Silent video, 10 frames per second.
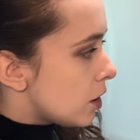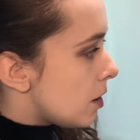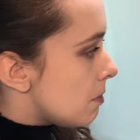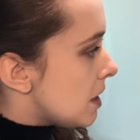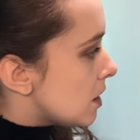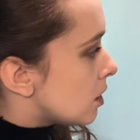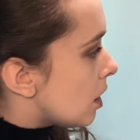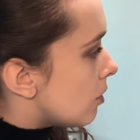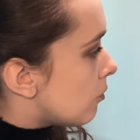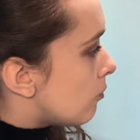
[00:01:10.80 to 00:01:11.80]
in a meter
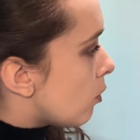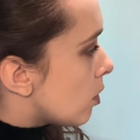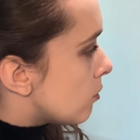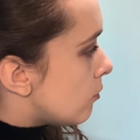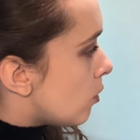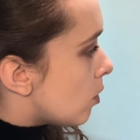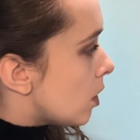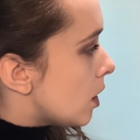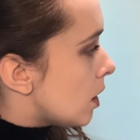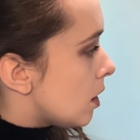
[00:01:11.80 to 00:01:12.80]
of
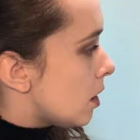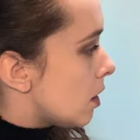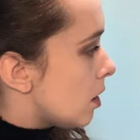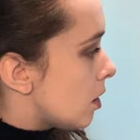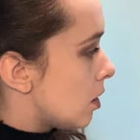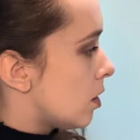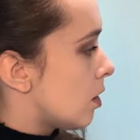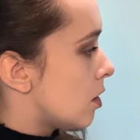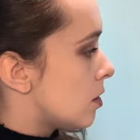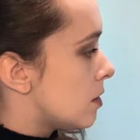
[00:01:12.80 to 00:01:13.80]
4/4,
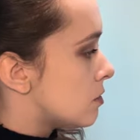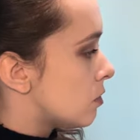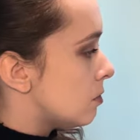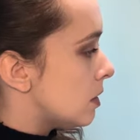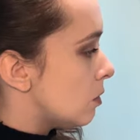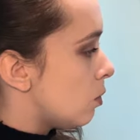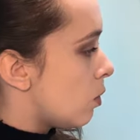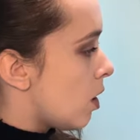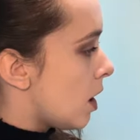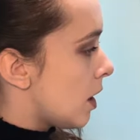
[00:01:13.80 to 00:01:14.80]
this would be
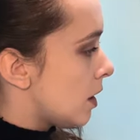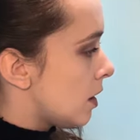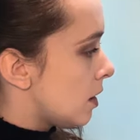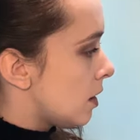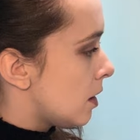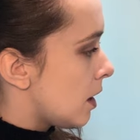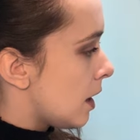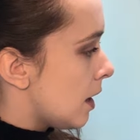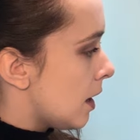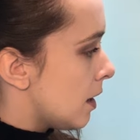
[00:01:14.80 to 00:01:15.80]
1
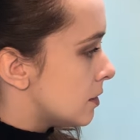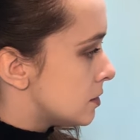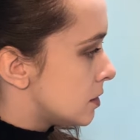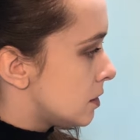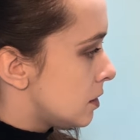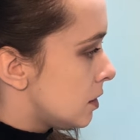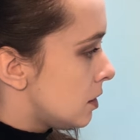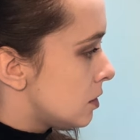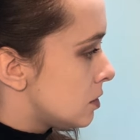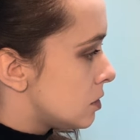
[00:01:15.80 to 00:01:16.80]
and
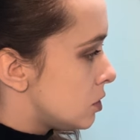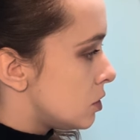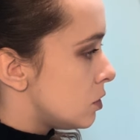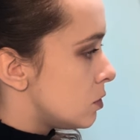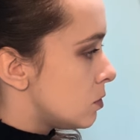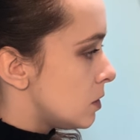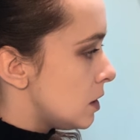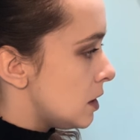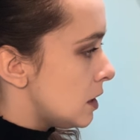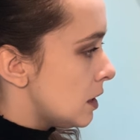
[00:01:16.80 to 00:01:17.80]

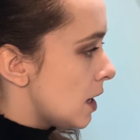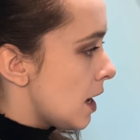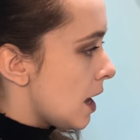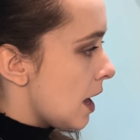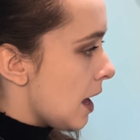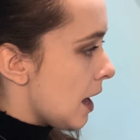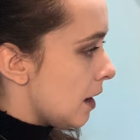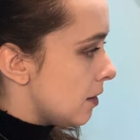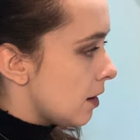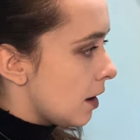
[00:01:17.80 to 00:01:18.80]
2E
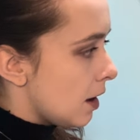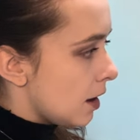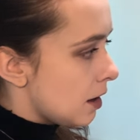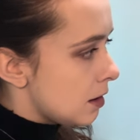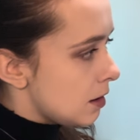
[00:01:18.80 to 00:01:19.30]
and a...